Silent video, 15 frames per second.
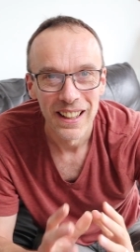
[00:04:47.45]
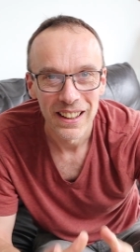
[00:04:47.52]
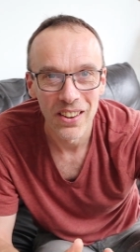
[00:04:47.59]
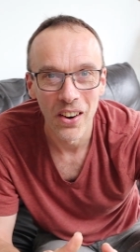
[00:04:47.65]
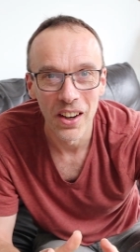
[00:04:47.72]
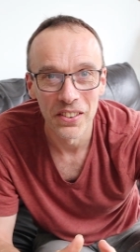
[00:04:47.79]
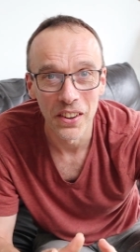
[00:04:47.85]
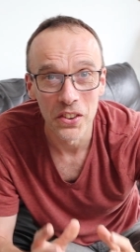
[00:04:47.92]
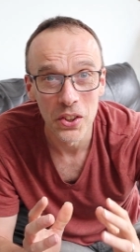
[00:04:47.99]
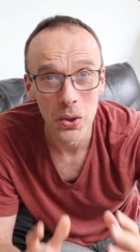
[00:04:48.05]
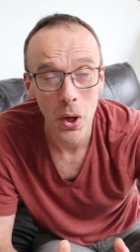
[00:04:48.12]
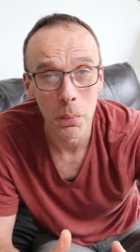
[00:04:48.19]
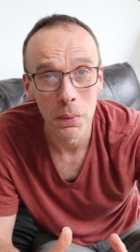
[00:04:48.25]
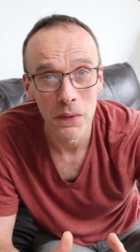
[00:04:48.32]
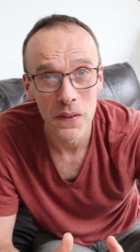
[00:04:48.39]
Guys, I do
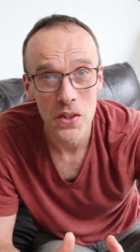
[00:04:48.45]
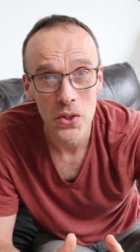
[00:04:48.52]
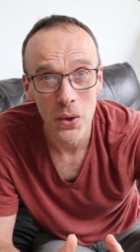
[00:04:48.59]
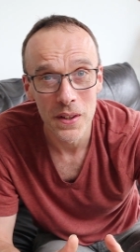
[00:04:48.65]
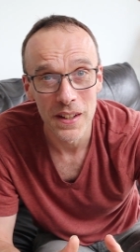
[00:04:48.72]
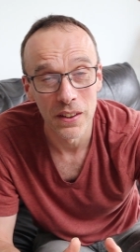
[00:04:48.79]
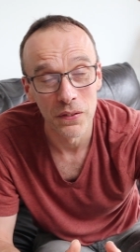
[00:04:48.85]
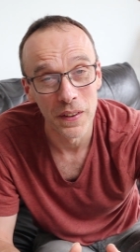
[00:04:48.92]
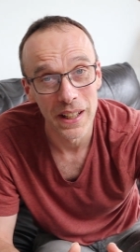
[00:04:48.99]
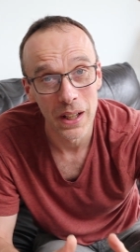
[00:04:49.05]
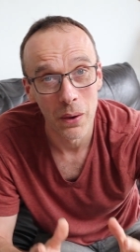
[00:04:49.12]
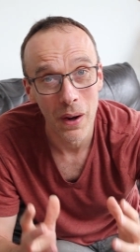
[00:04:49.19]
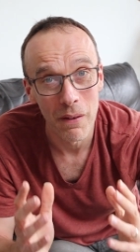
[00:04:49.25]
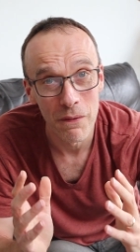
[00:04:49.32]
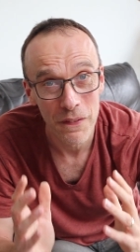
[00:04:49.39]
hope you've enjoyed this
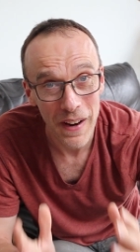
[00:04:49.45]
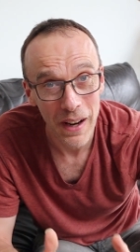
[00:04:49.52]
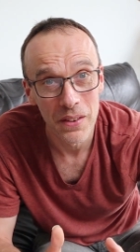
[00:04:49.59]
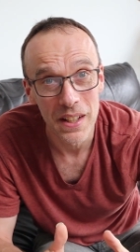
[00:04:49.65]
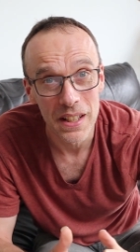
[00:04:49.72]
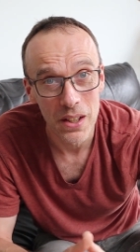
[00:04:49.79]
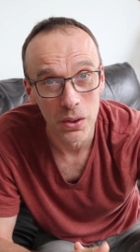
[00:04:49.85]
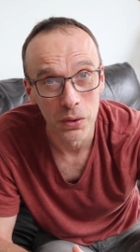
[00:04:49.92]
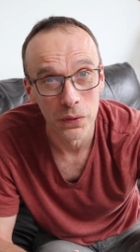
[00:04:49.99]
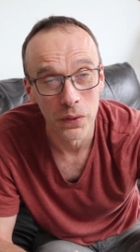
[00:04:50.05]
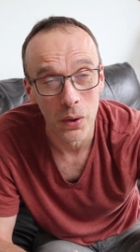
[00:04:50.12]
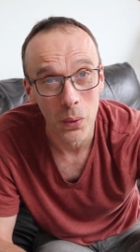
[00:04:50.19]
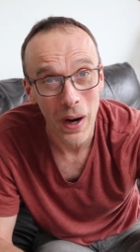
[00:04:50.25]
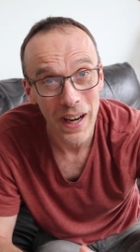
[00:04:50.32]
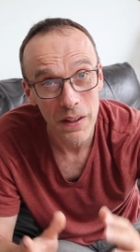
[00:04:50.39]
video and found it useful.